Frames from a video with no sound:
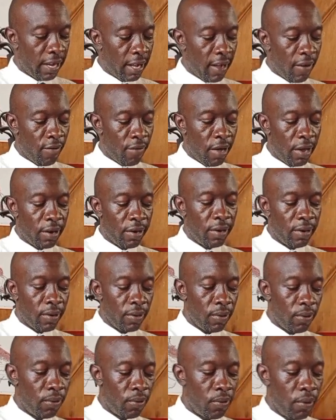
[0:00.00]
recovered,
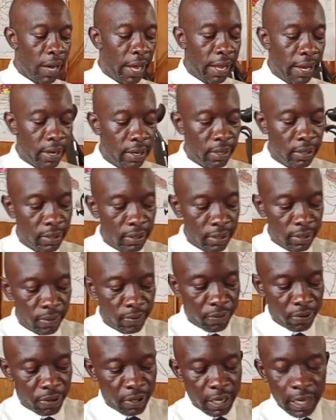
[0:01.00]
when
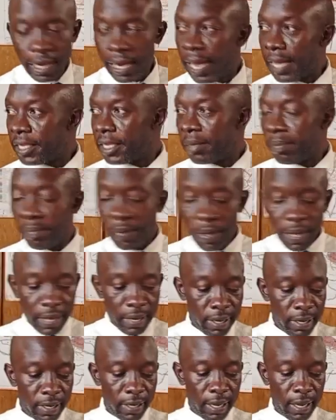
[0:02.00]
they last
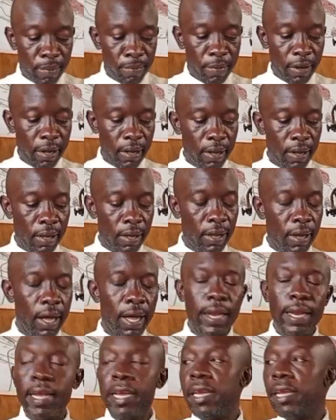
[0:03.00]
paid,
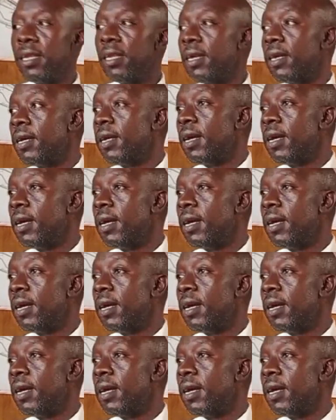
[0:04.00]
and then